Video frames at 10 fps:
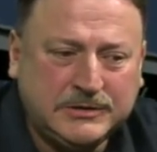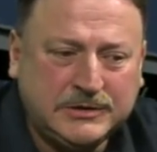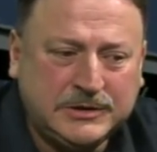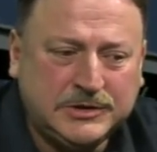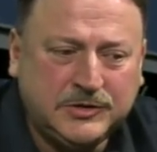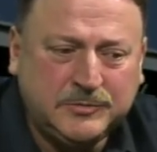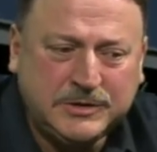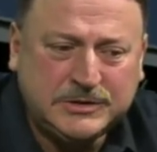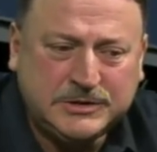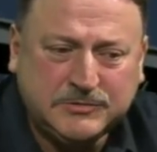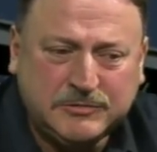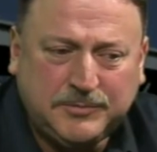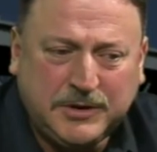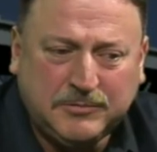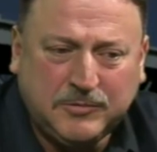It will certainly
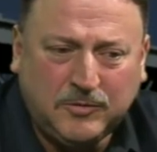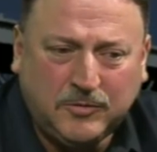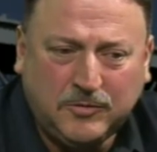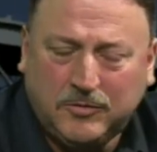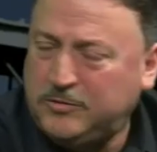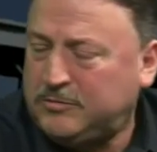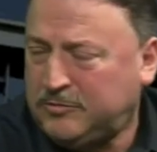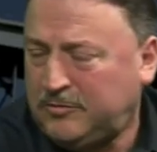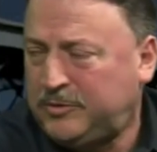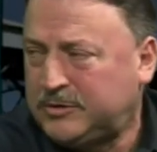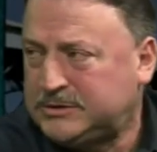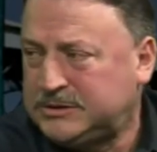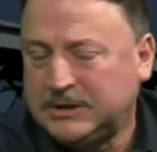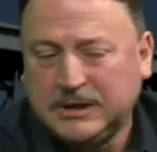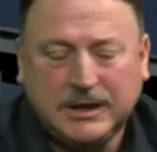be an electorate
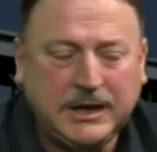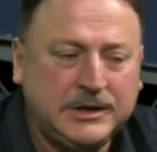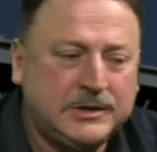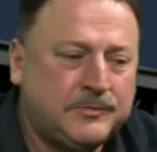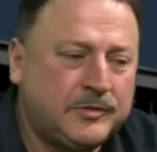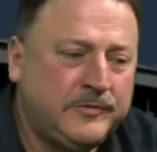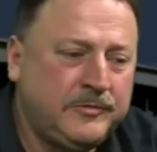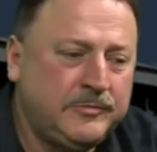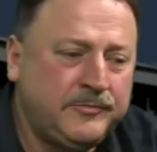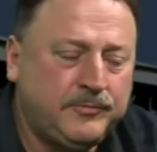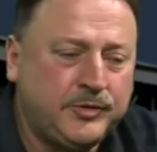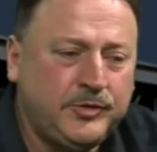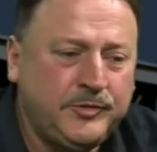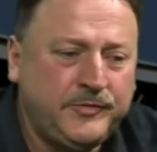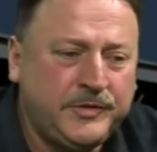determined to rip up
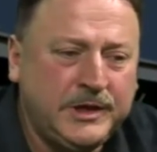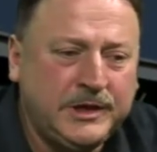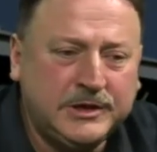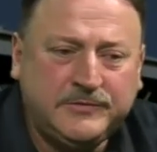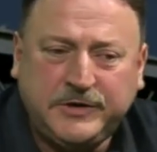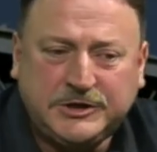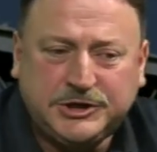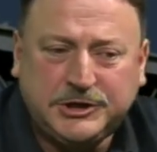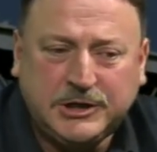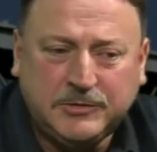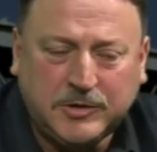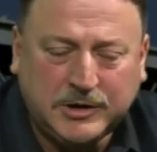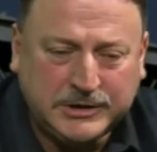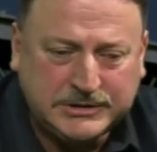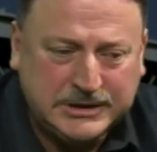all the rule books and to
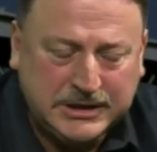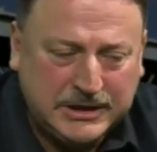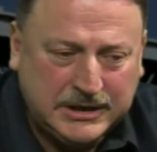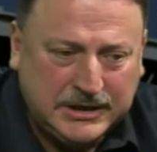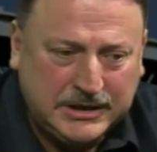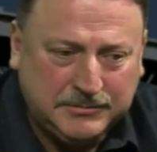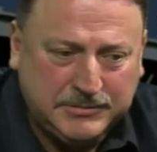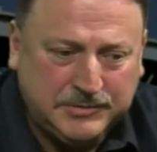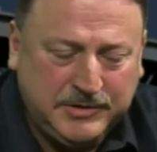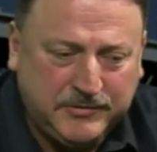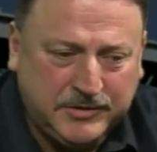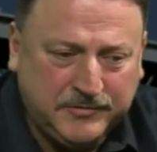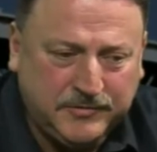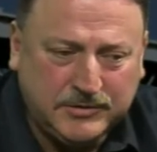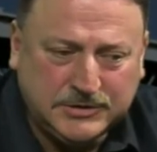prove the
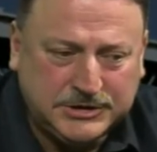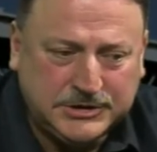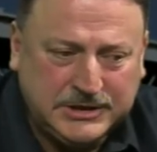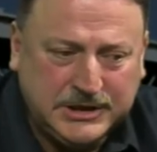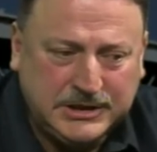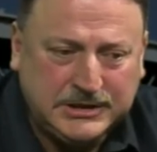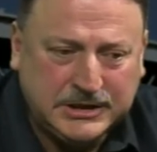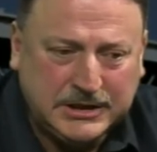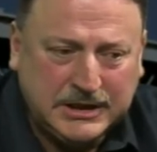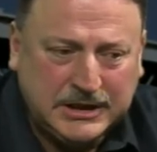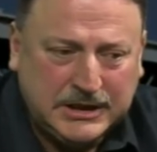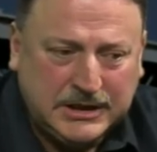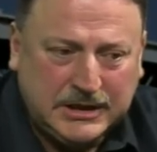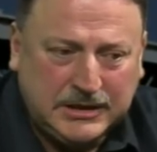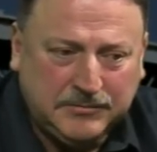conventionally wise
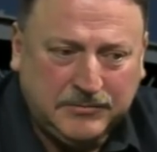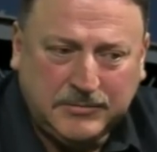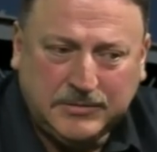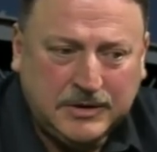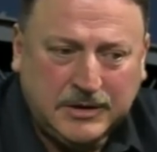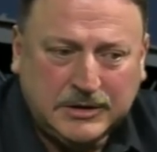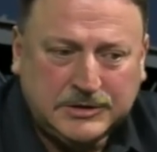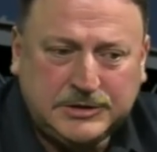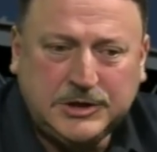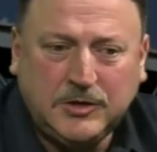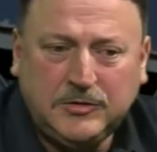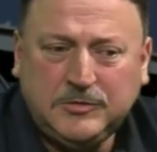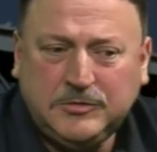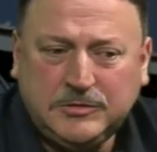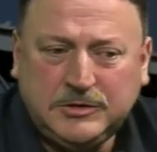to be very foolish
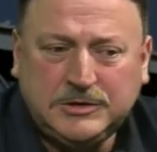indeed.